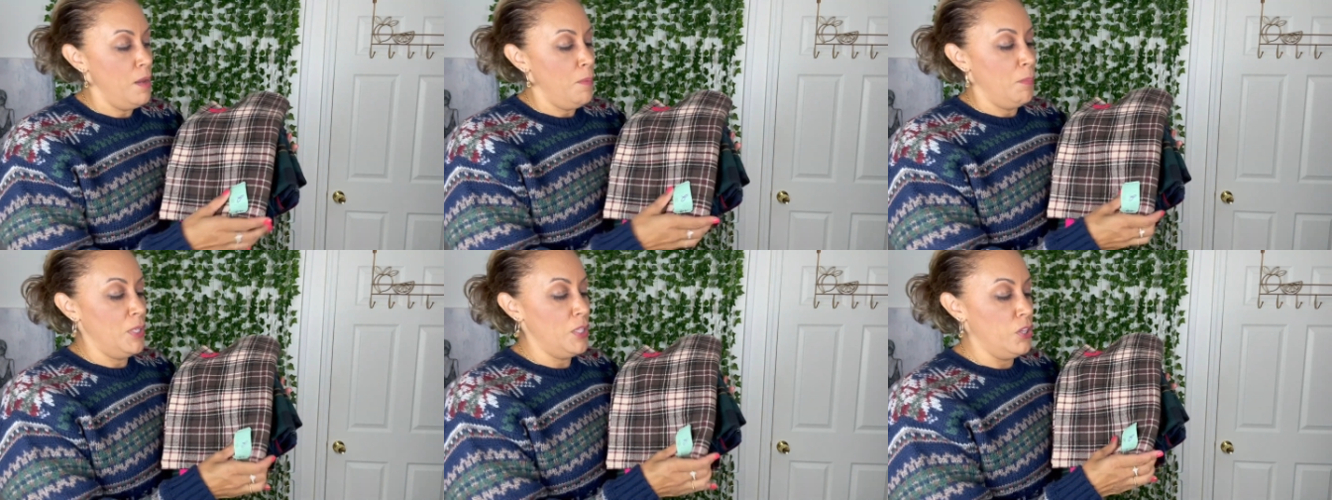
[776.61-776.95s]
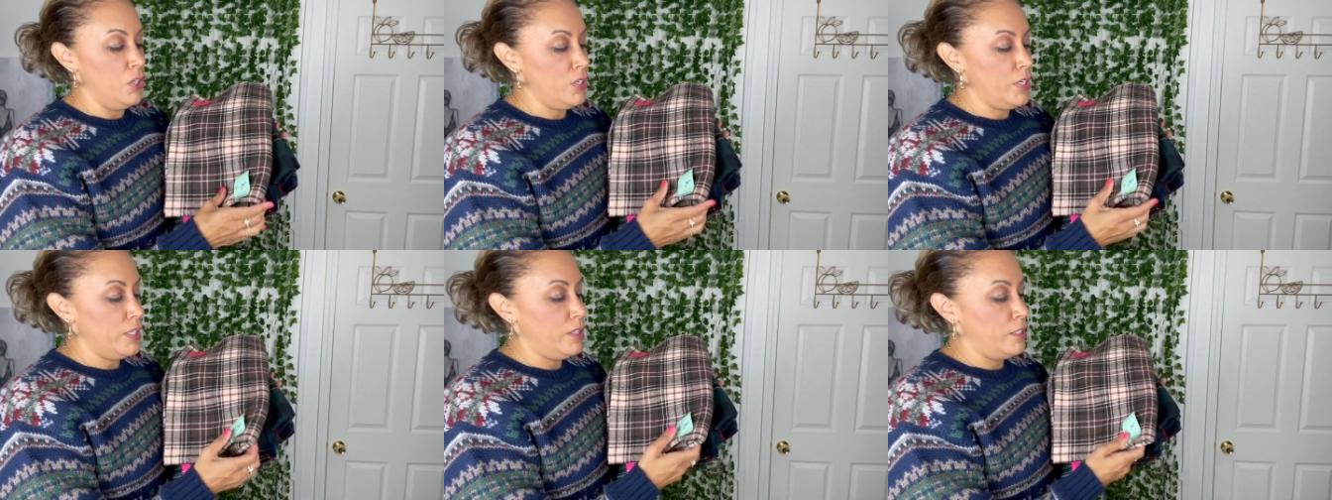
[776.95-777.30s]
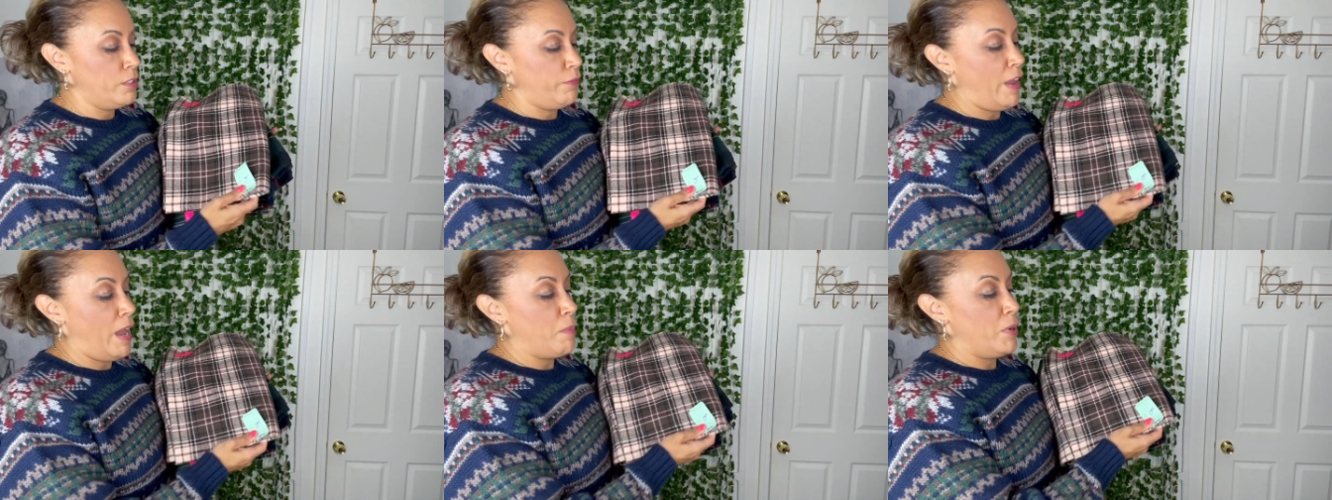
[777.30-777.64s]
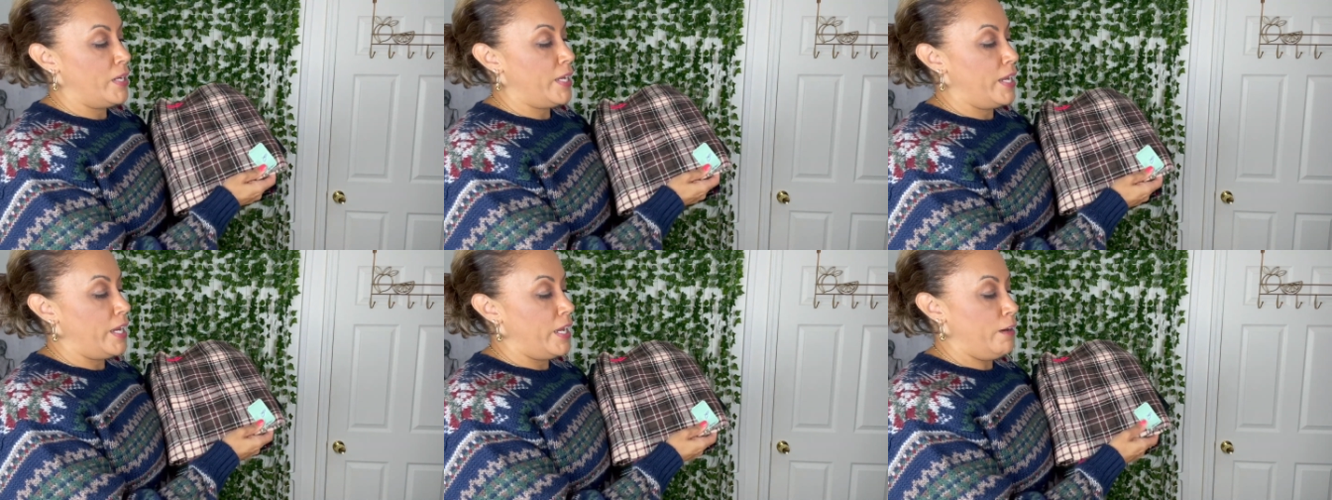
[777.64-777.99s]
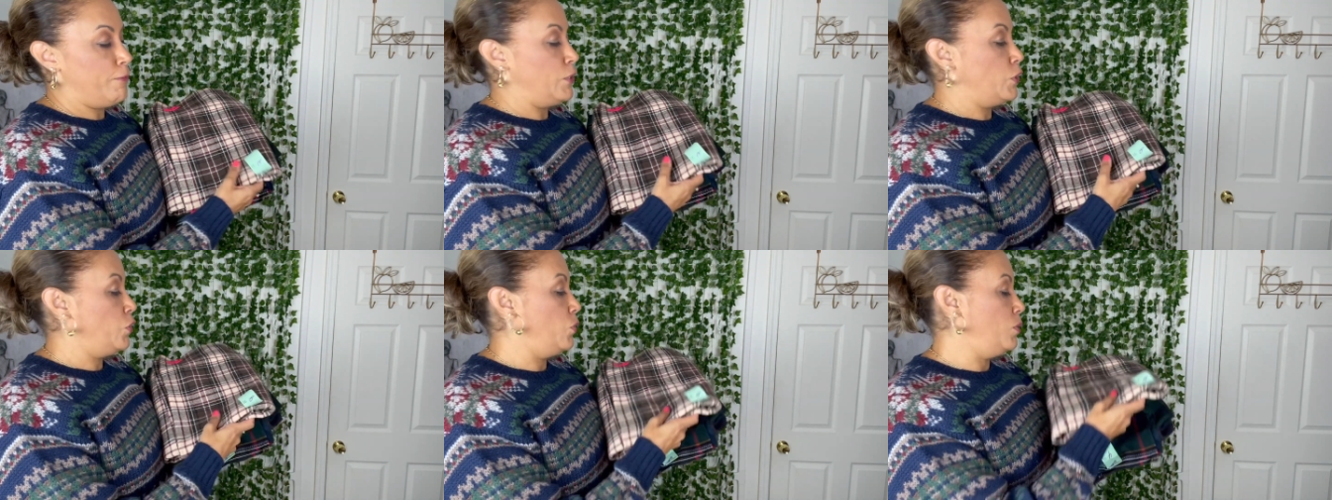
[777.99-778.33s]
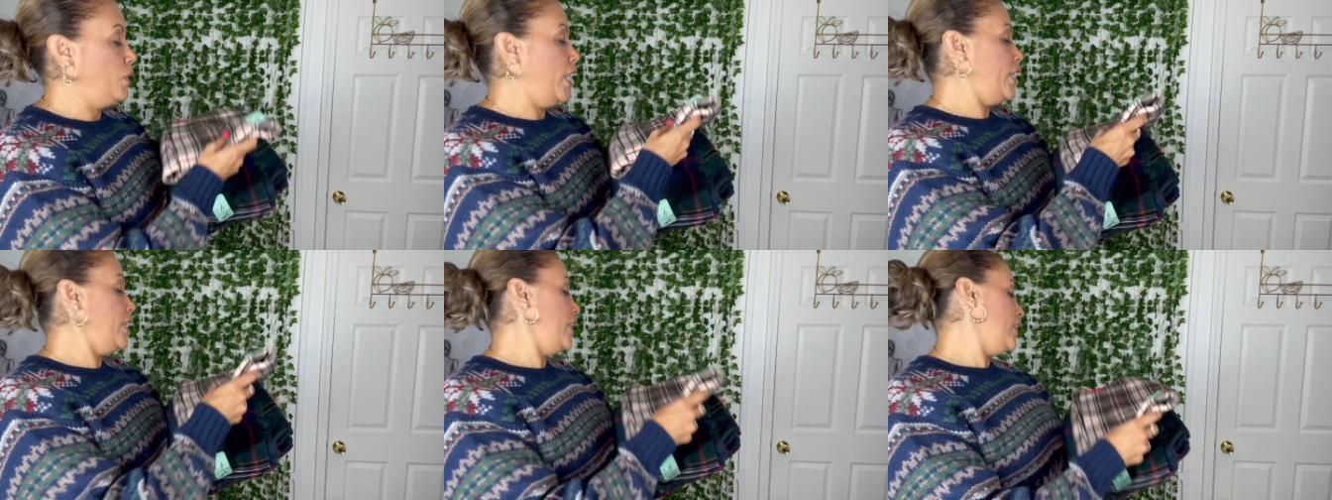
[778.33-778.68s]
But look at this fabric. I got it for
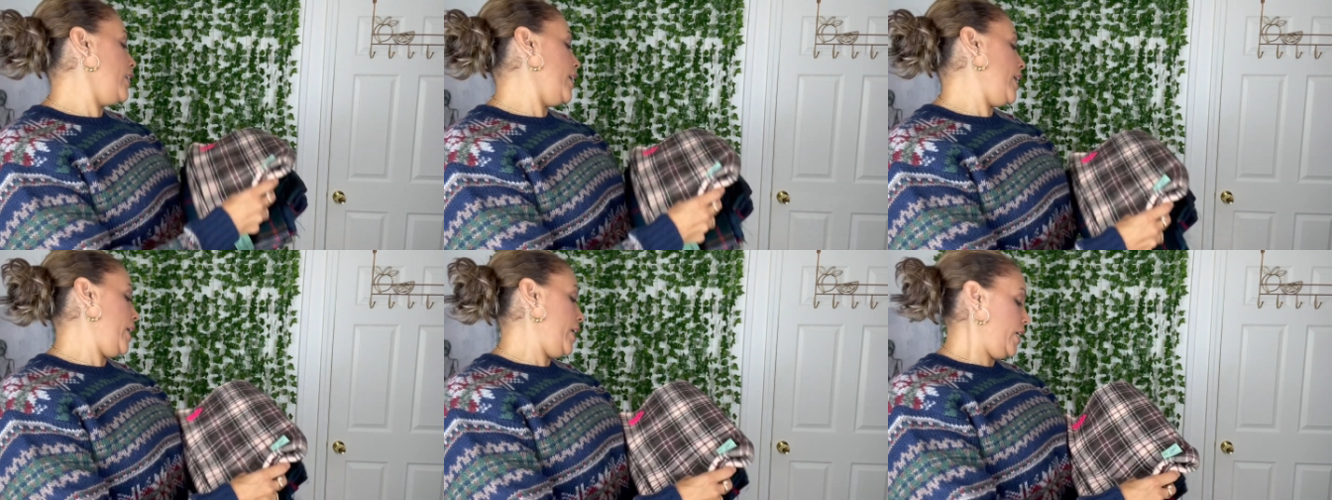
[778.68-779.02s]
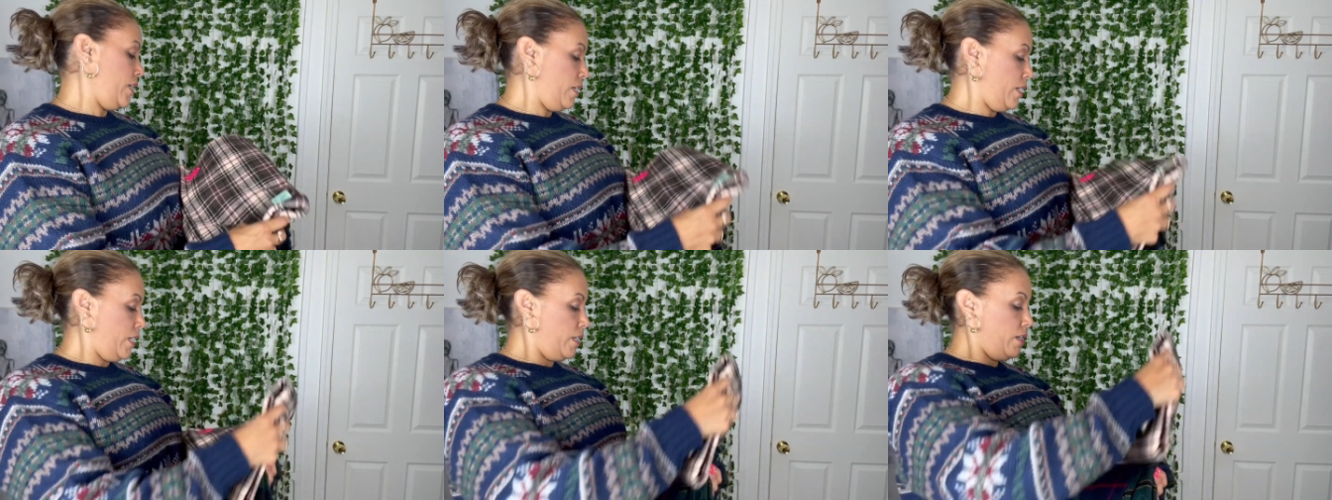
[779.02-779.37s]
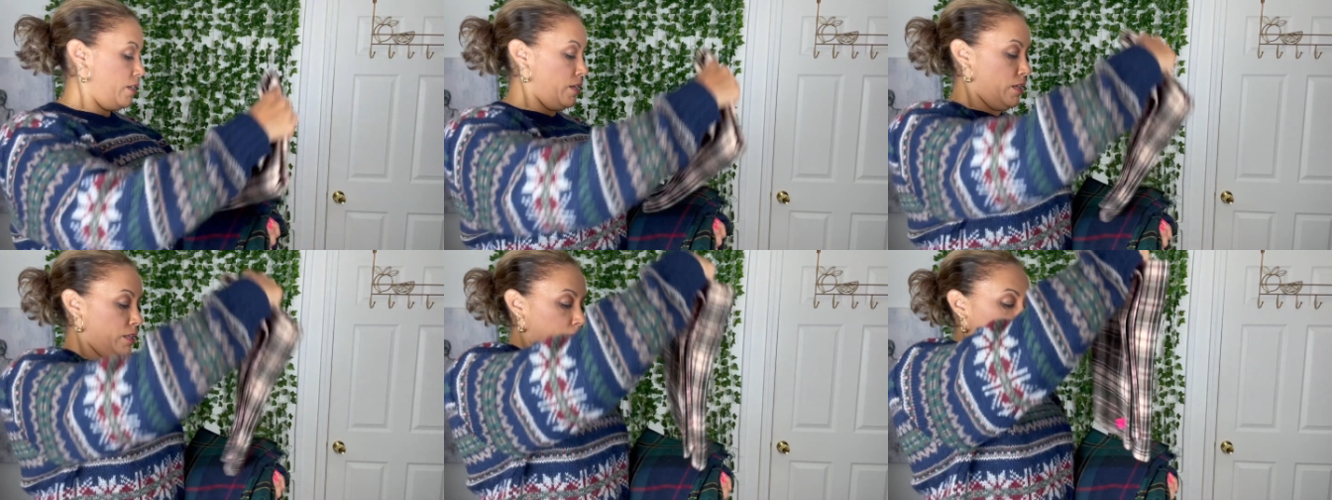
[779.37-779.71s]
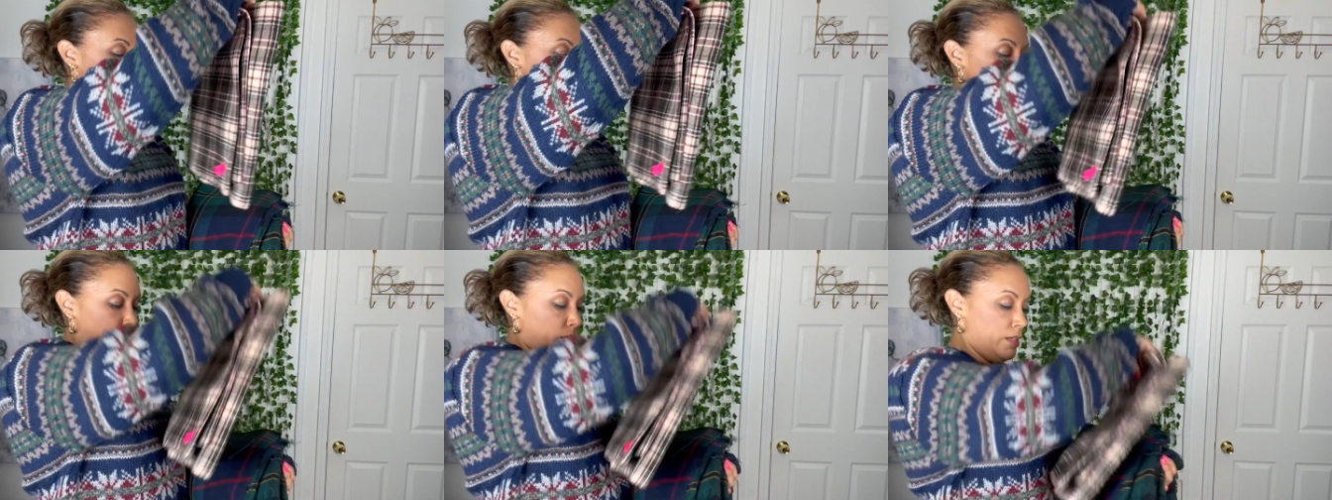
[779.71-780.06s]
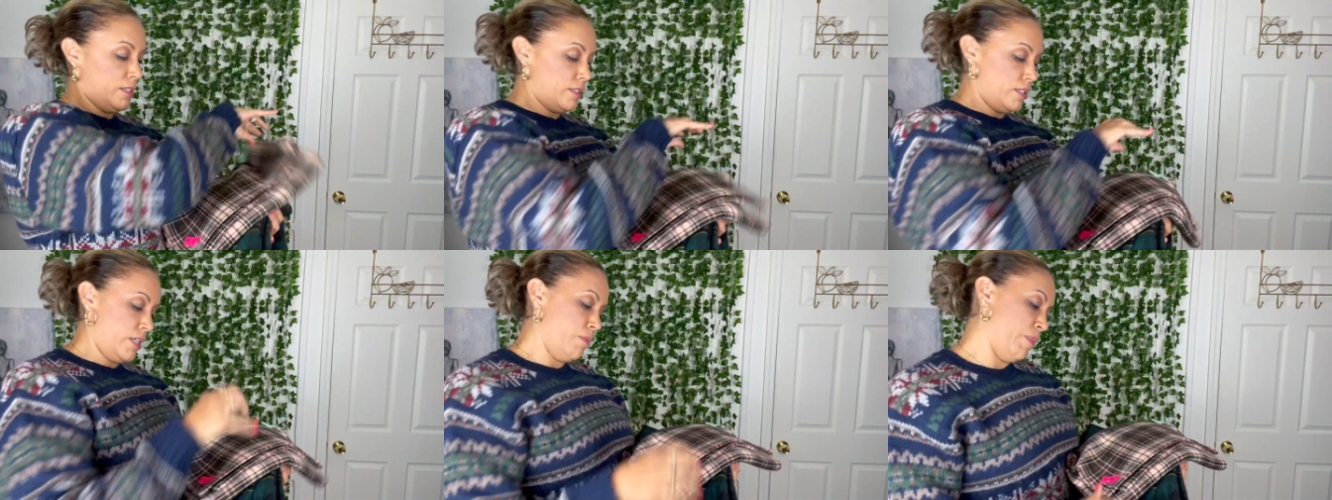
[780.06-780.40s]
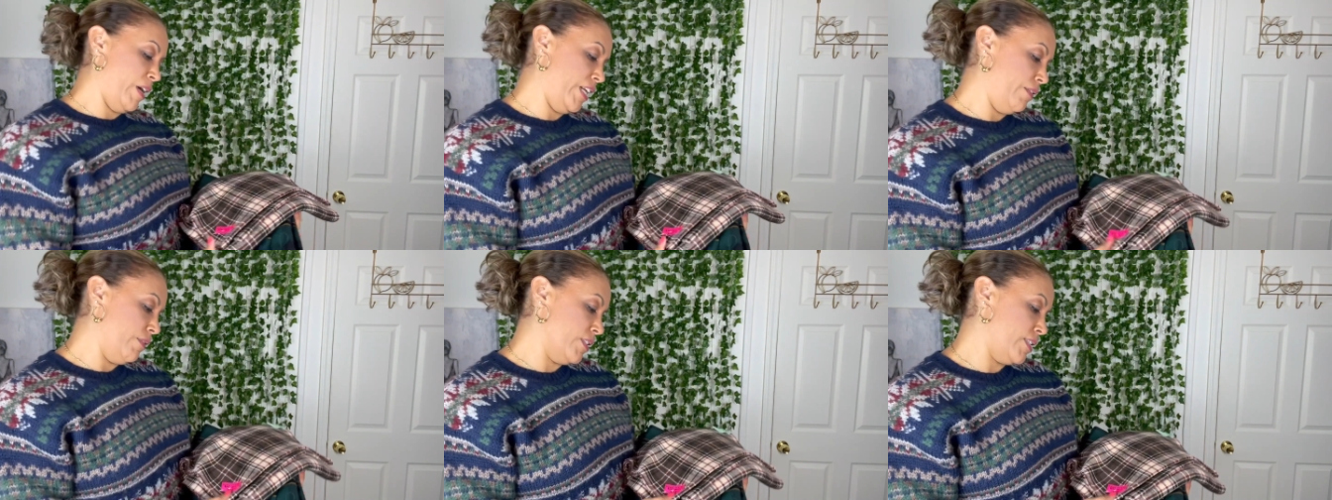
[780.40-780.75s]
$2.99 and let's see, I
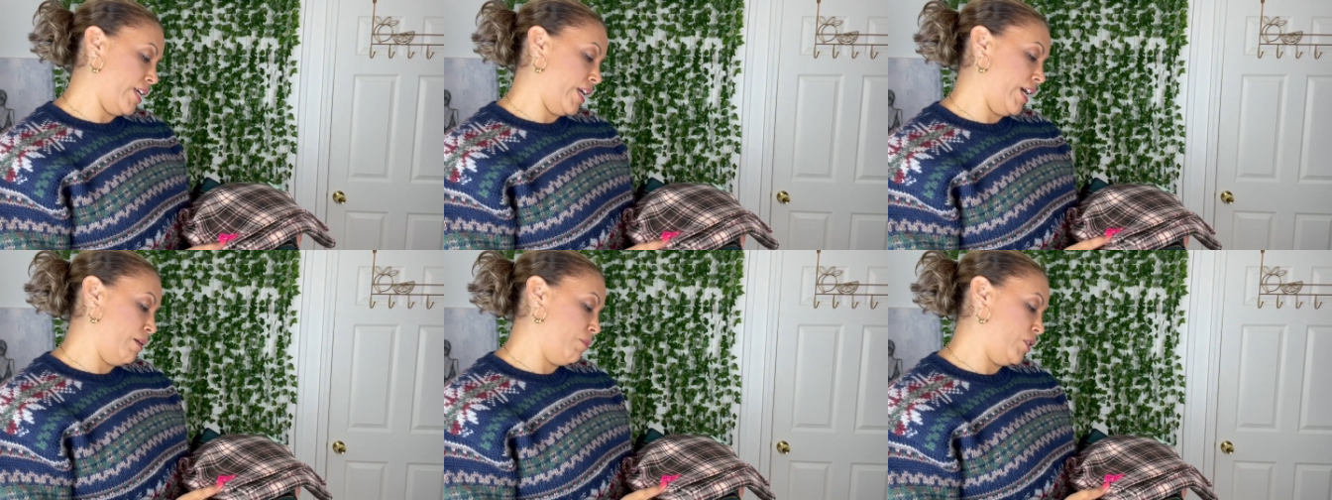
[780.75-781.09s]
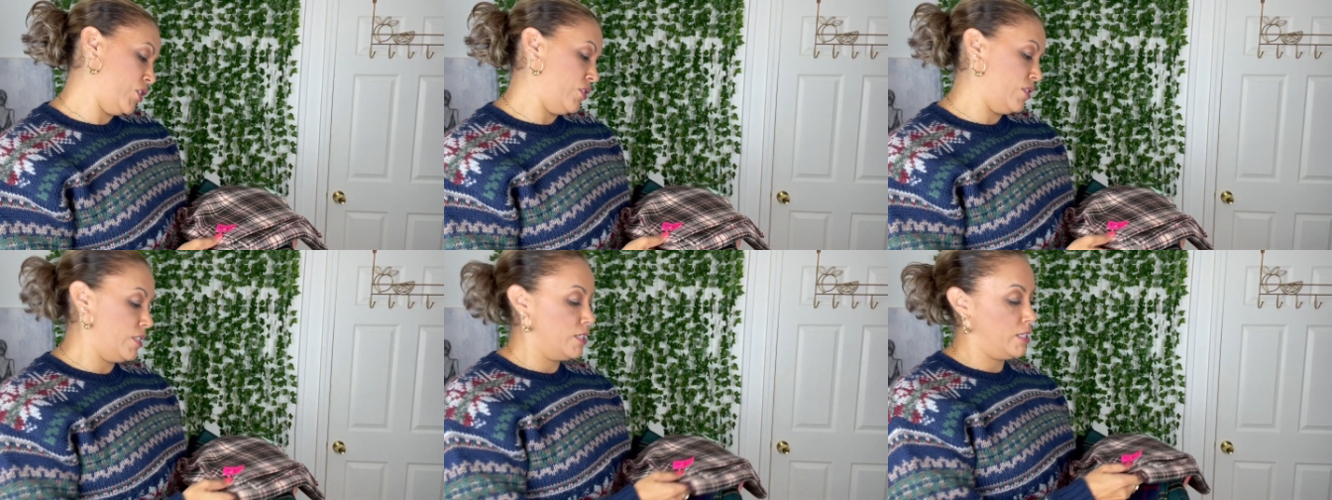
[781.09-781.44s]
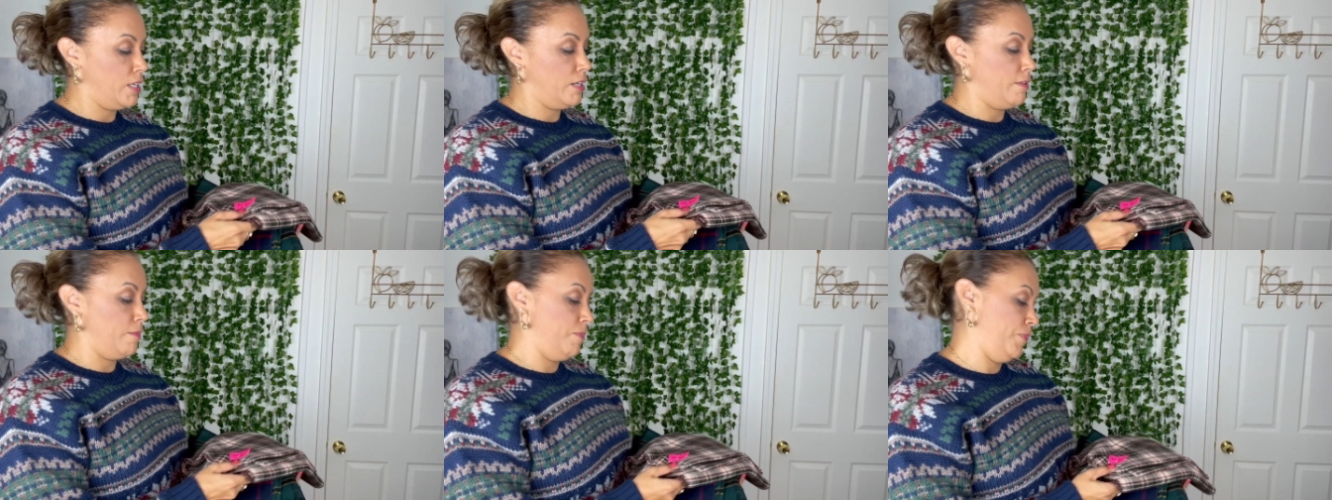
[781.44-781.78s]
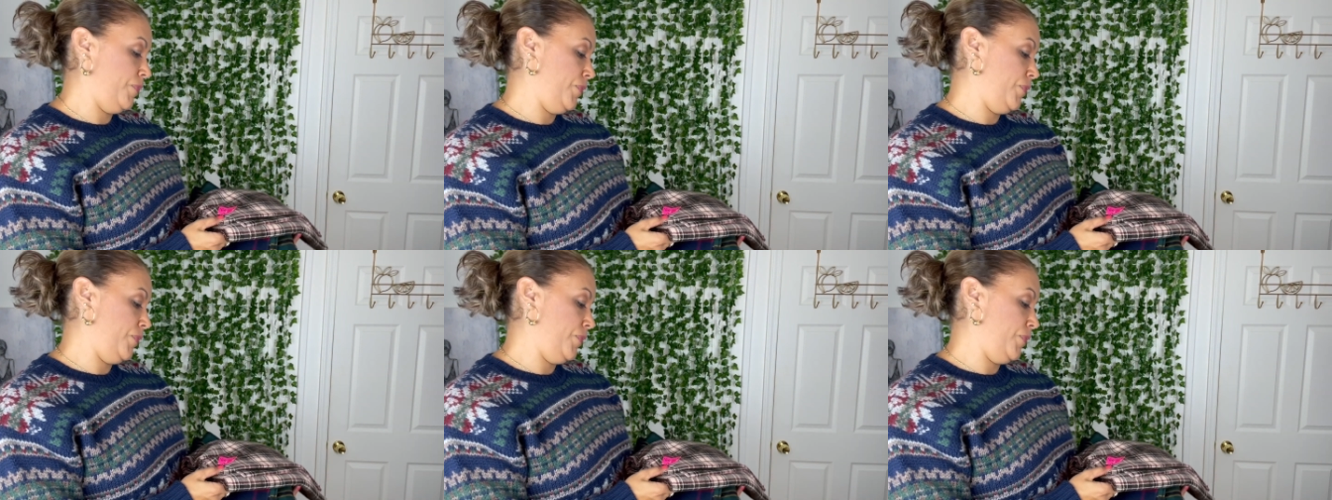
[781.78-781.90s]
might even say how much is in here.